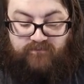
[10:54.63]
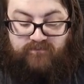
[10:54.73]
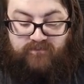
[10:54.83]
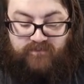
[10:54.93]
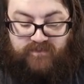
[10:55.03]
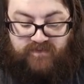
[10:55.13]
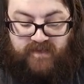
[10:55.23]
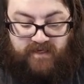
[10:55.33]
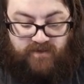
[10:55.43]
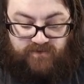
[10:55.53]
thing
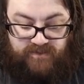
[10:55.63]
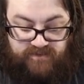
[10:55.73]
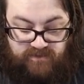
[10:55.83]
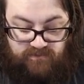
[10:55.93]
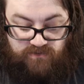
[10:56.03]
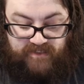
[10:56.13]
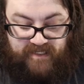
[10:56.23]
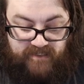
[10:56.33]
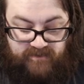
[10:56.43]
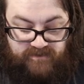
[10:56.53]
here. You'll get to look at
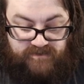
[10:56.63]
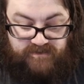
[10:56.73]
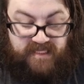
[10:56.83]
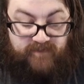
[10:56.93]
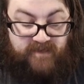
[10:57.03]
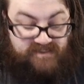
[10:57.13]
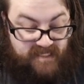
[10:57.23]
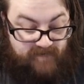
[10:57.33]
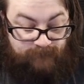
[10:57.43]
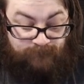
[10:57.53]
it. It's step by
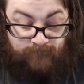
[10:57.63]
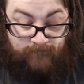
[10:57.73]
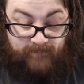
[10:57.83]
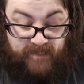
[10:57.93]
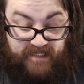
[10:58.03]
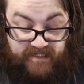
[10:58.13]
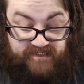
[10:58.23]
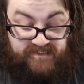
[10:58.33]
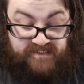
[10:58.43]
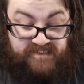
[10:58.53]
step. And it is
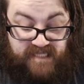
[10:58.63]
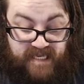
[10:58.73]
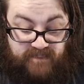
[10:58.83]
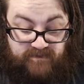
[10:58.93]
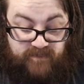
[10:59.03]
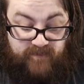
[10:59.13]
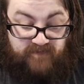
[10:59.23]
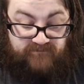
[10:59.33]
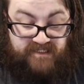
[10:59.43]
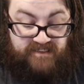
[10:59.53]
insane the amount of
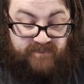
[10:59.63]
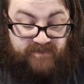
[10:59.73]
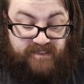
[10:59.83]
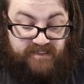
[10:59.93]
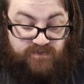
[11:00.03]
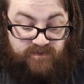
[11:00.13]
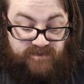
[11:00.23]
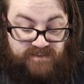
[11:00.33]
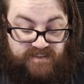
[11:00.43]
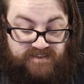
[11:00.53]
detail he gets with
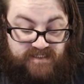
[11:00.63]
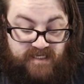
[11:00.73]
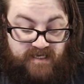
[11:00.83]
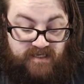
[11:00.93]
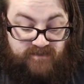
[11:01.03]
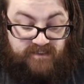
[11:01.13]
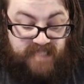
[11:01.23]
just the tiny